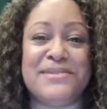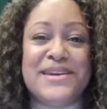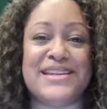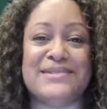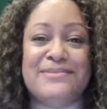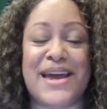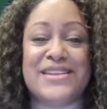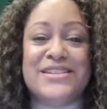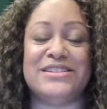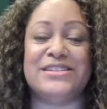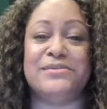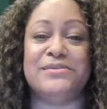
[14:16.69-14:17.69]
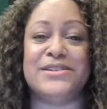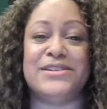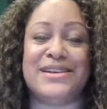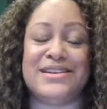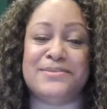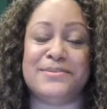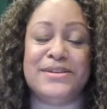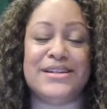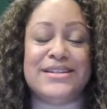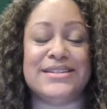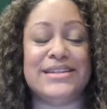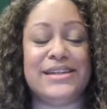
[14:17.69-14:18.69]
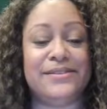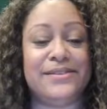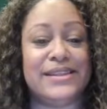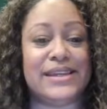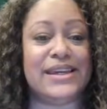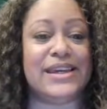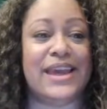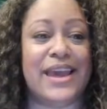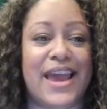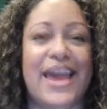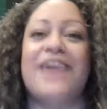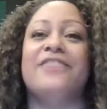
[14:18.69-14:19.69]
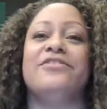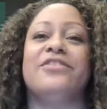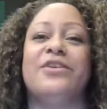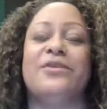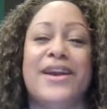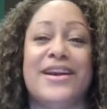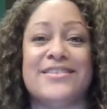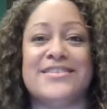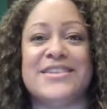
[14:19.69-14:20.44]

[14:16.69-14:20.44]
because Max Distribution has put us literally everywhere.